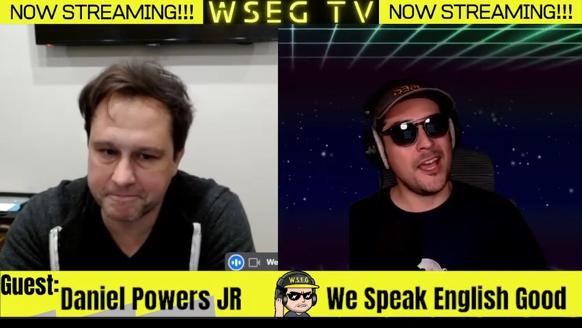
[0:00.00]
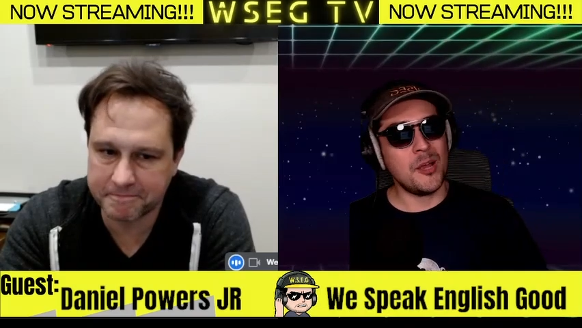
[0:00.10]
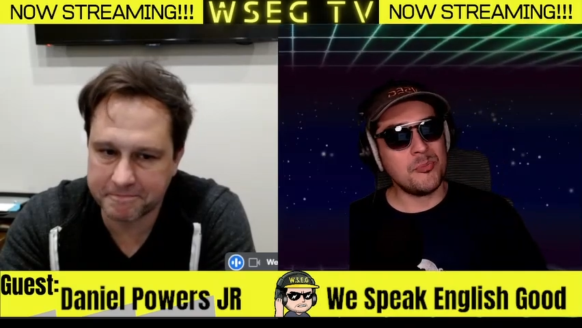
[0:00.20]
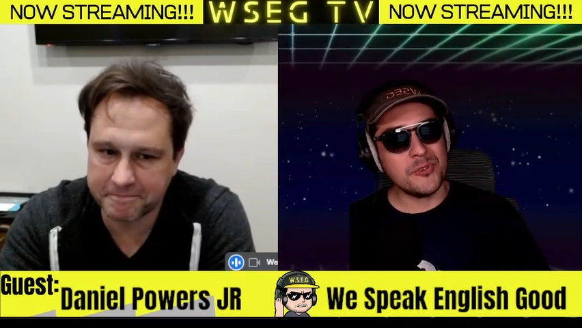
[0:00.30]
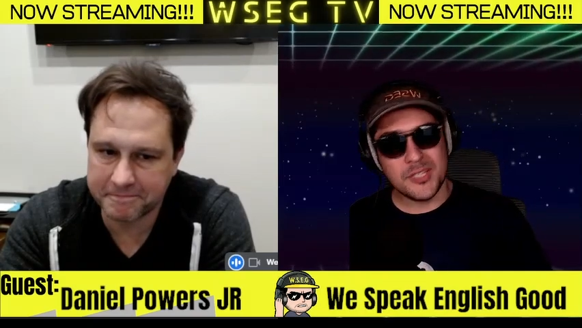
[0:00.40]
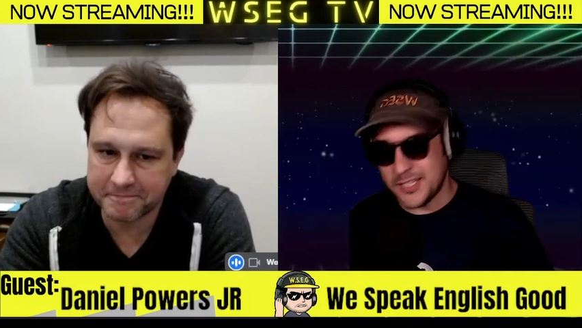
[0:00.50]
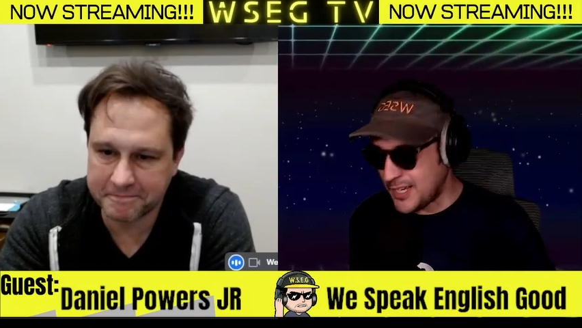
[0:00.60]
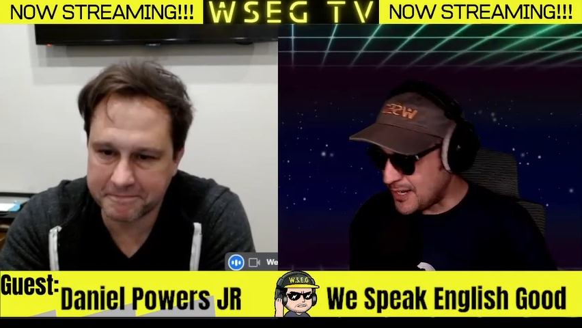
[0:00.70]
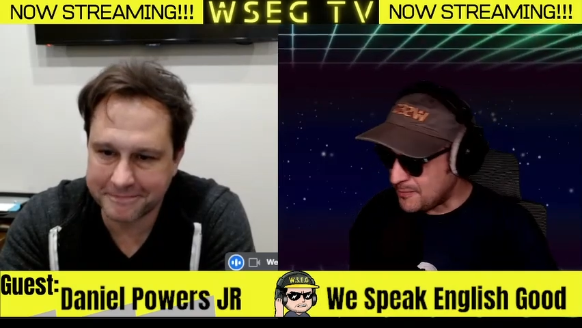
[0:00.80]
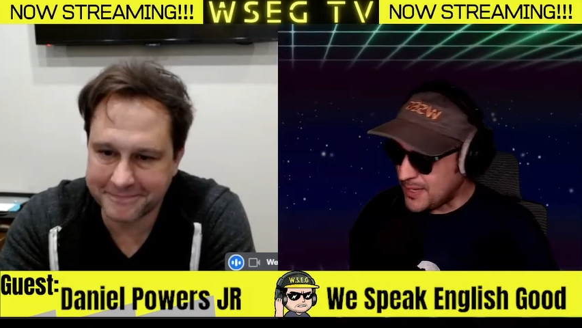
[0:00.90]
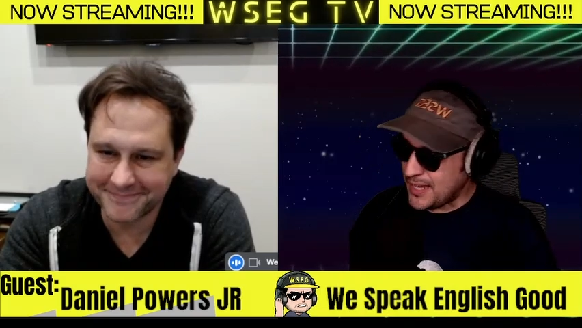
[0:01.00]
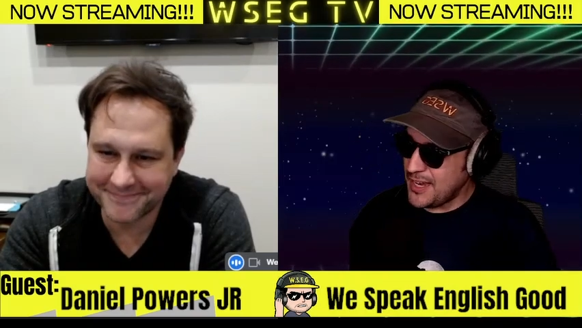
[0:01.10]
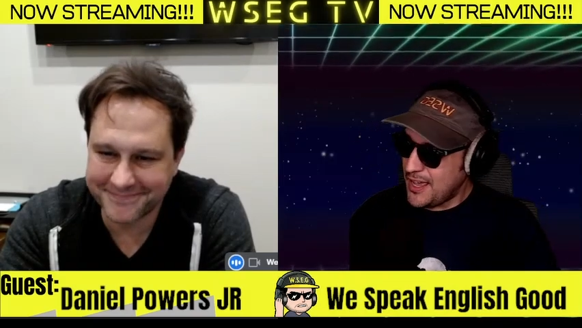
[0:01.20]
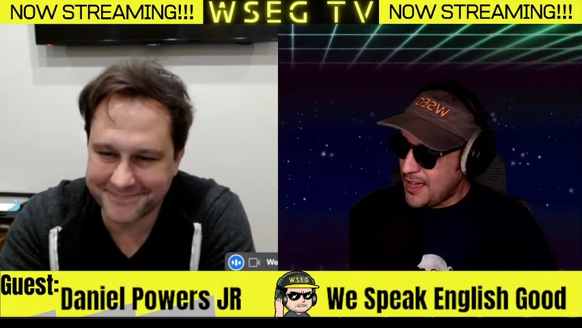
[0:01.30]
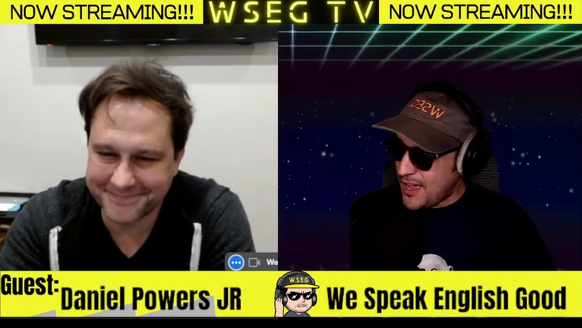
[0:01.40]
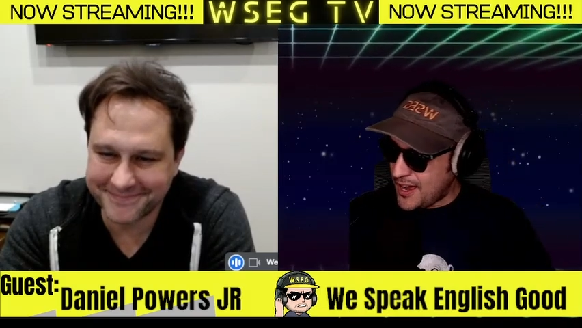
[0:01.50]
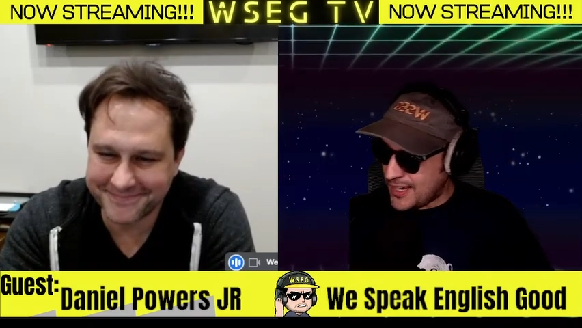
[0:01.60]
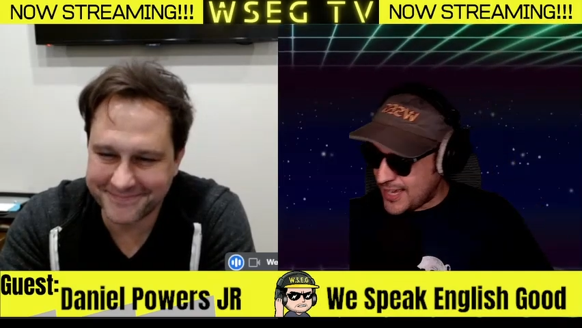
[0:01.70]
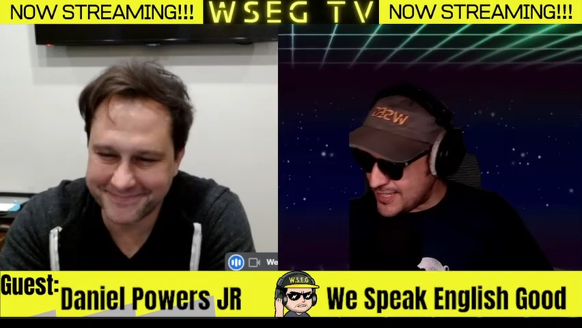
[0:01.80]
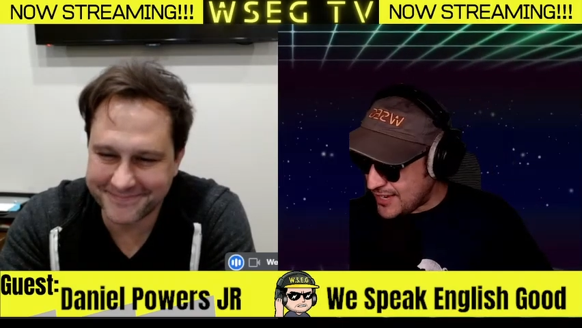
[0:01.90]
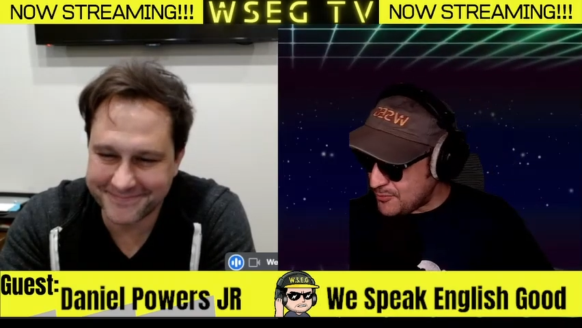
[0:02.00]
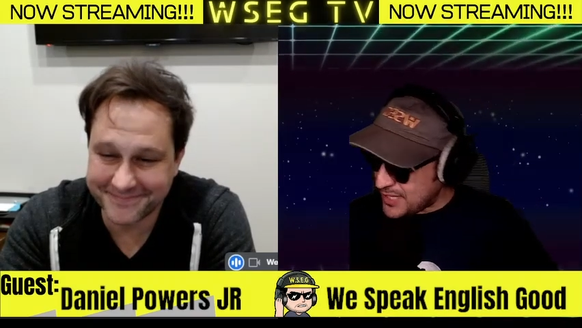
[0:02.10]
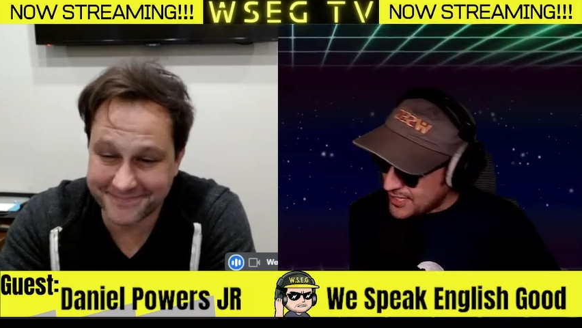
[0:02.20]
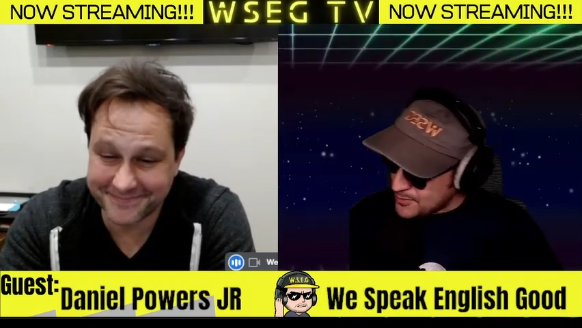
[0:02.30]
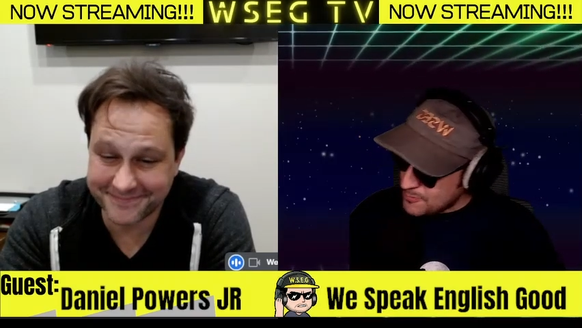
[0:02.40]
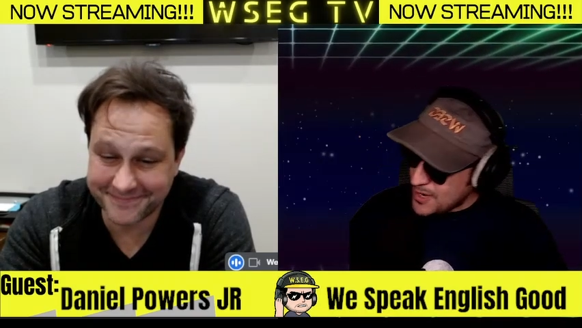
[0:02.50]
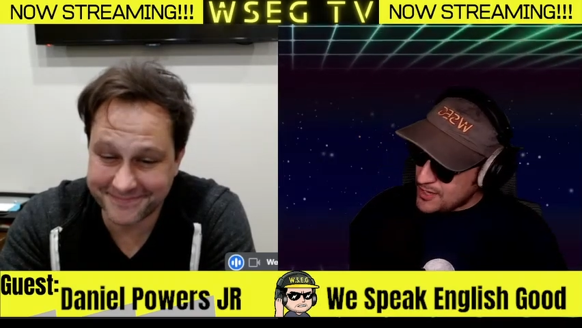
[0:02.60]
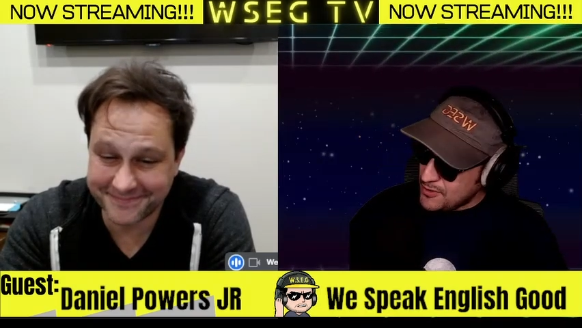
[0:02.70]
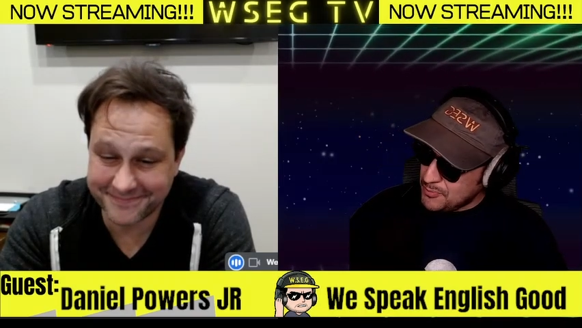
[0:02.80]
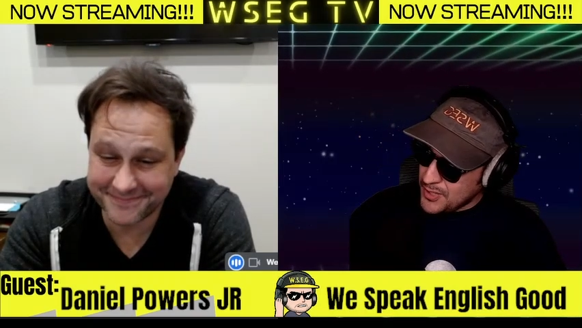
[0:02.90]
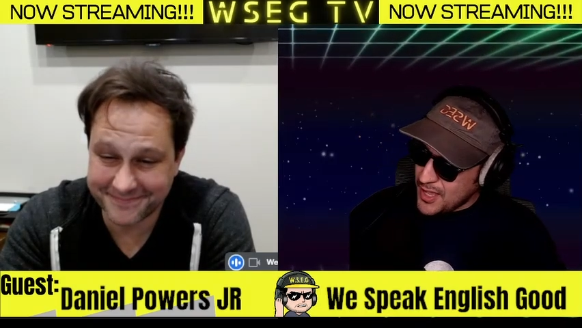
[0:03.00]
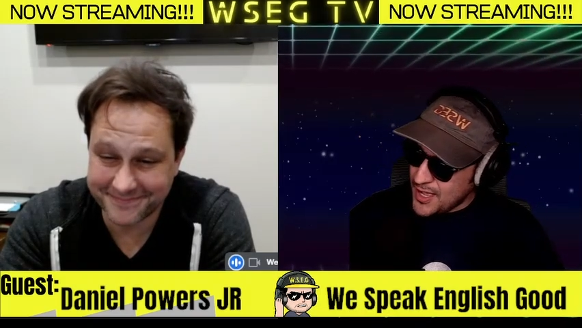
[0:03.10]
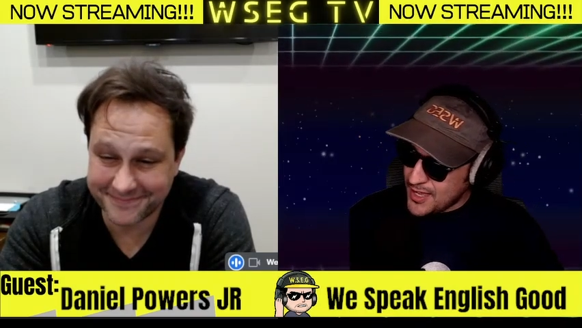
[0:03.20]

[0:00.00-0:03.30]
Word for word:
Speaker 1: appreciate it, man. All right, guys, everybody give him a round of applause.